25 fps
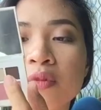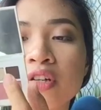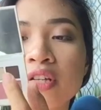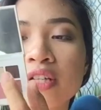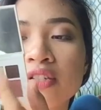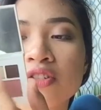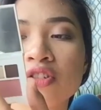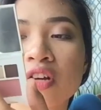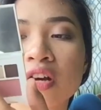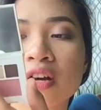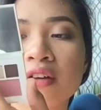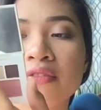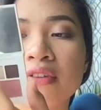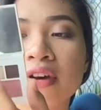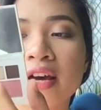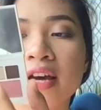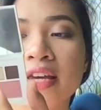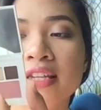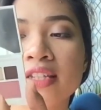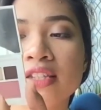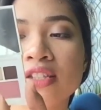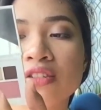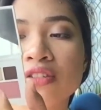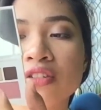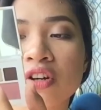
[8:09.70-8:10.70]
Morning Java
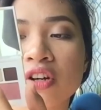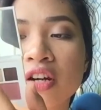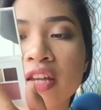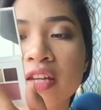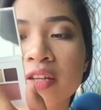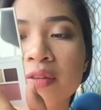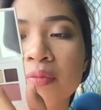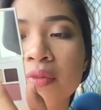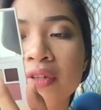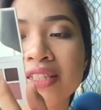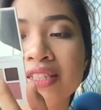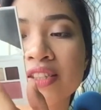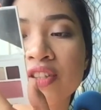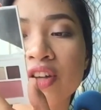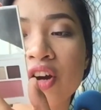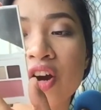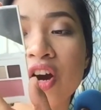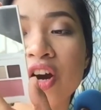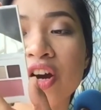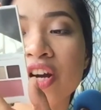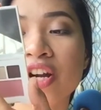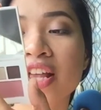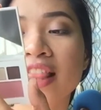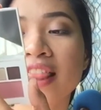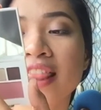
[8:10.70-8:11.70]
and Starlight
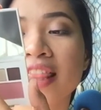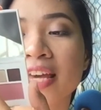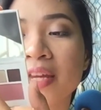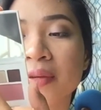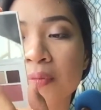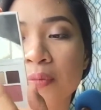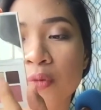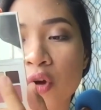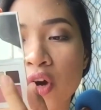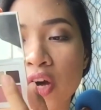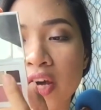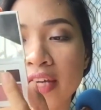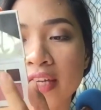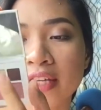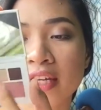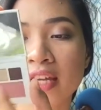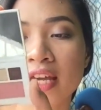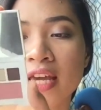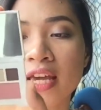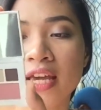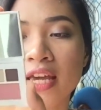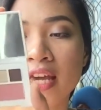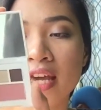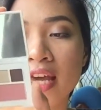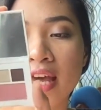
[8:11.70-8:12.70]
Bright.
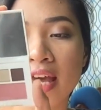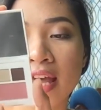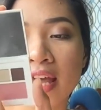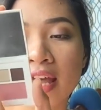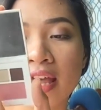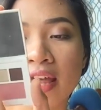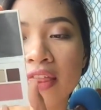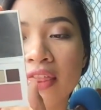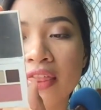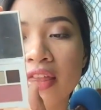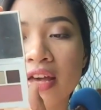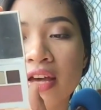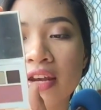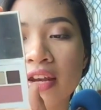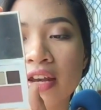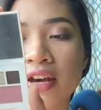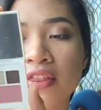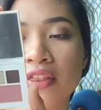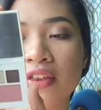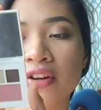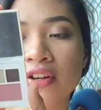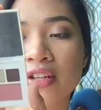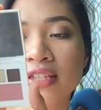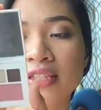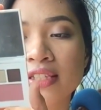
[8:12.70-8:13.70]
And
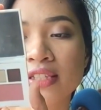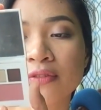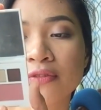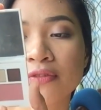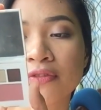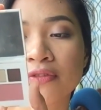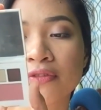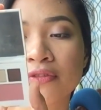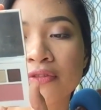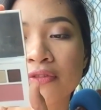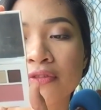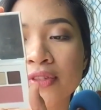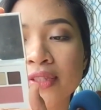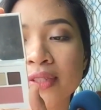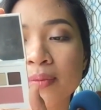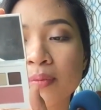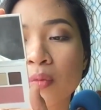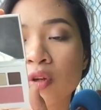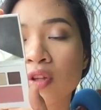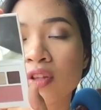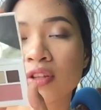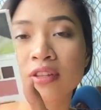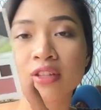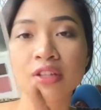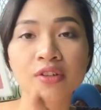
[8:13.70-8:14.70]
another is a
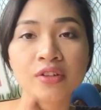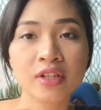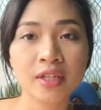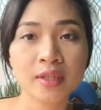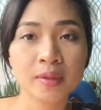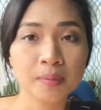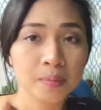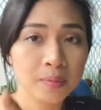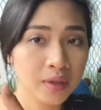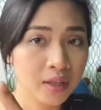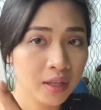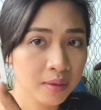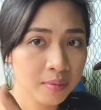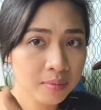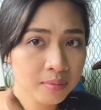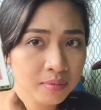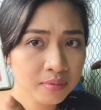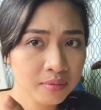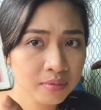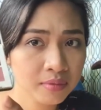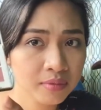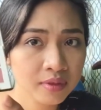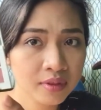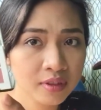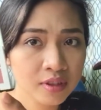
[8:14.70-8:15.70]
Smoldering Plum
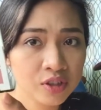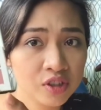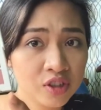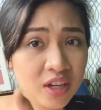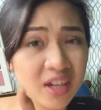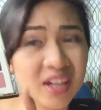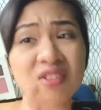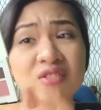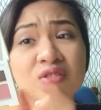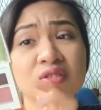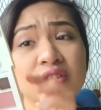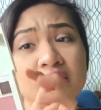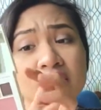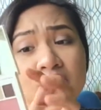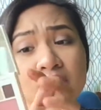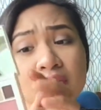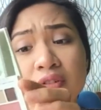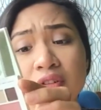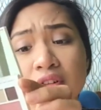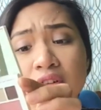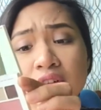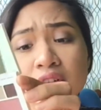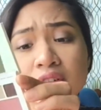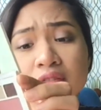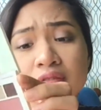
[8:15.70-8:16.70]
shade yun
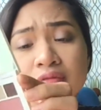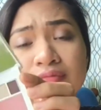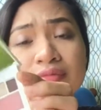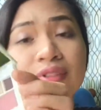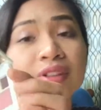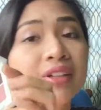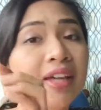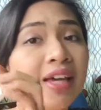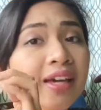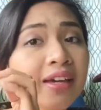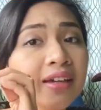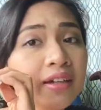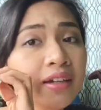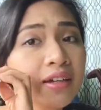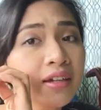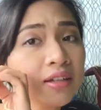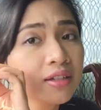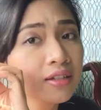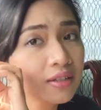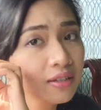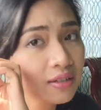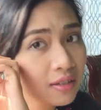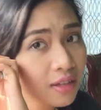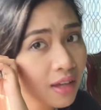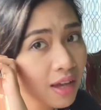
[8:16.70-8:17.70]
siguro. Okay?
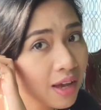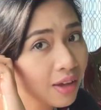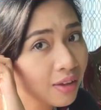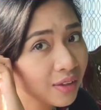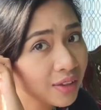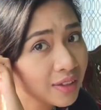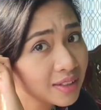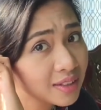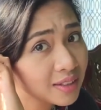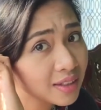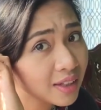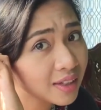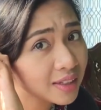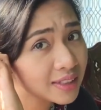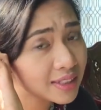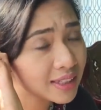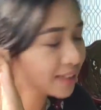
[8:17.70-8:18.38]
So let's load